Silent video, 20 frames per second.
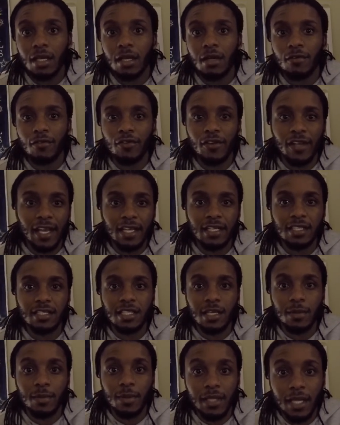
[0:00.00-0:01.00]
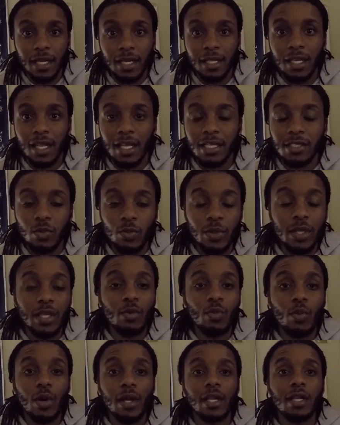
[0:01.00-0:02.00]
free agency, but nonetheless, we
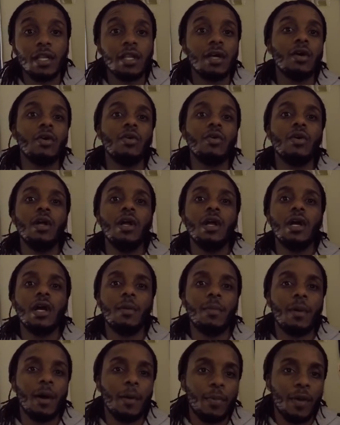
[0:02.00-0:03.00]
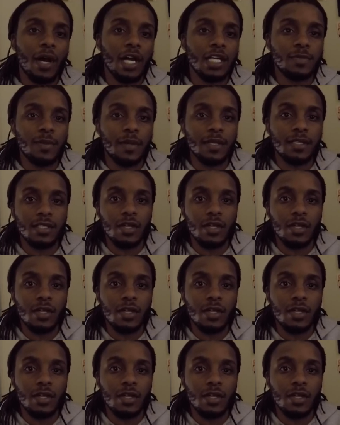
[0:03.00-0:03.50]
want to know about prospects.